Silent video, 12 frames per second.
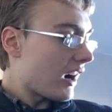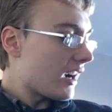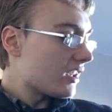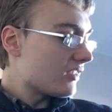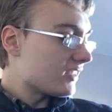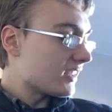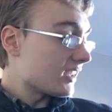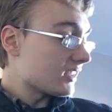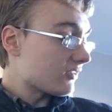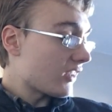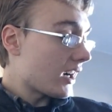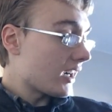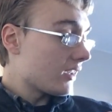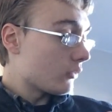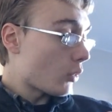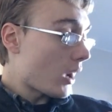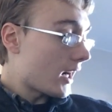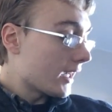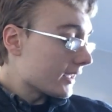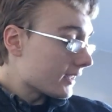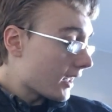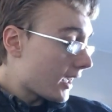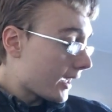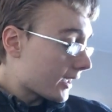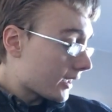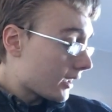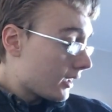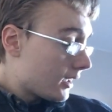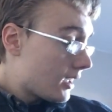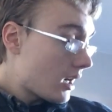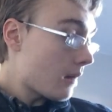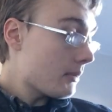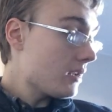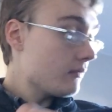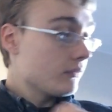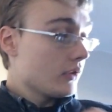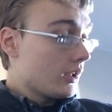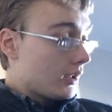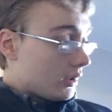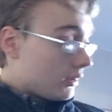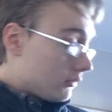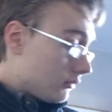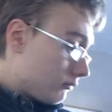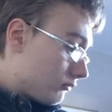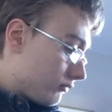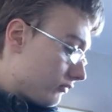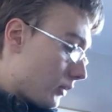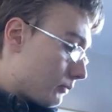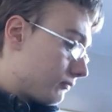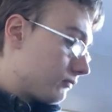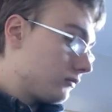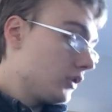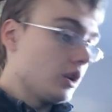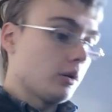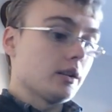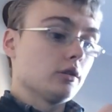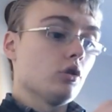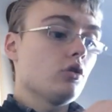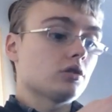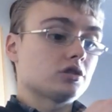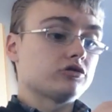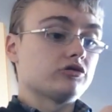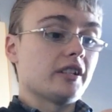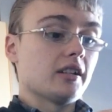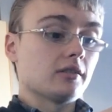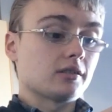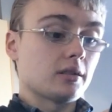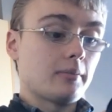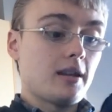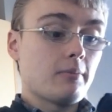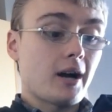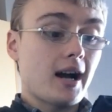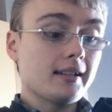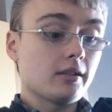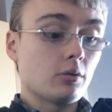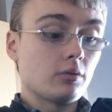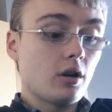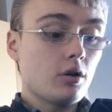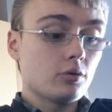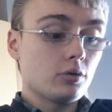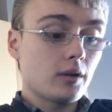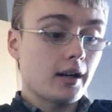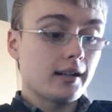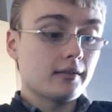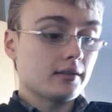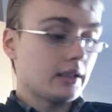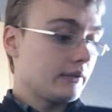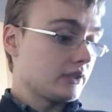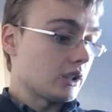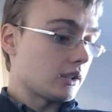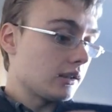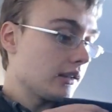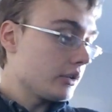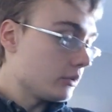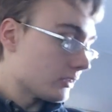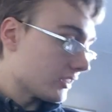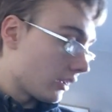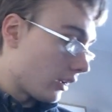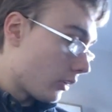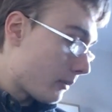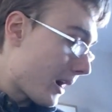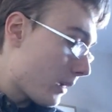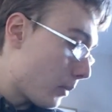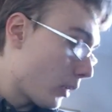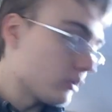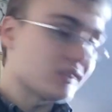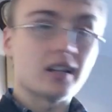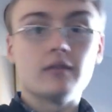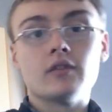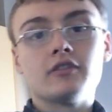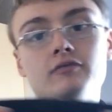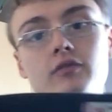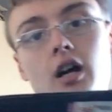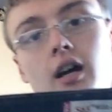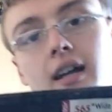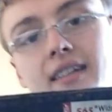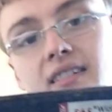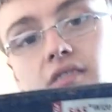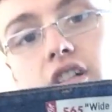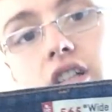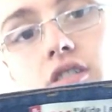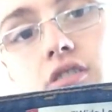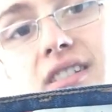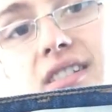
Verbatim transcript: 565 wide leg. I mean, you know, it looks real to me, but I don't know, do I? I have no clue. So I might post it in the is it real